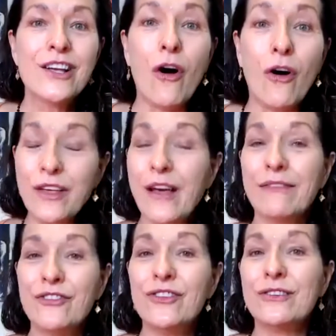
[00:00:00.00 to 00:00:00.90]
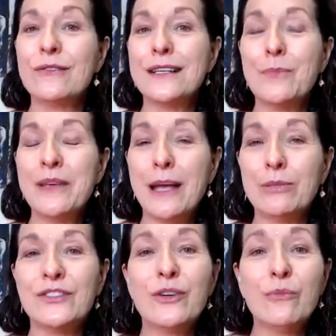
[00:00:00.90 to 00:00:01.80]
All you have to do is be
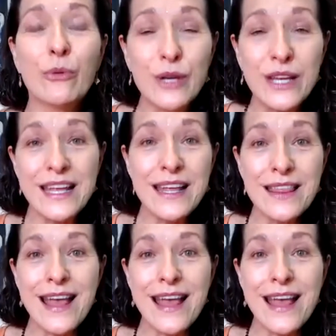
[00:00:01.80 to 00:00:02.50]
able to breathe